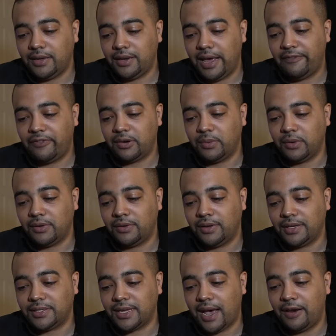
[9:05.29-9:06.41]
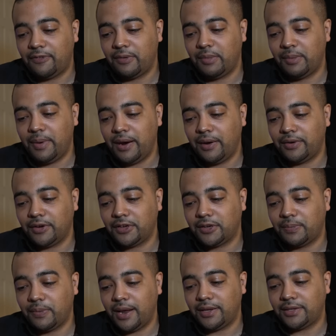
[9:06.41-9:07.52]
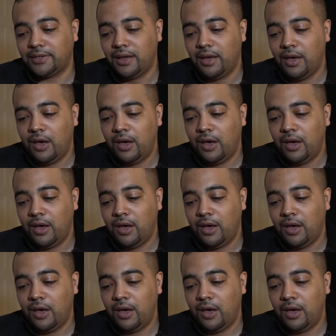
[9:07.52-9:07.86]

Denevitable. Aside from American Express,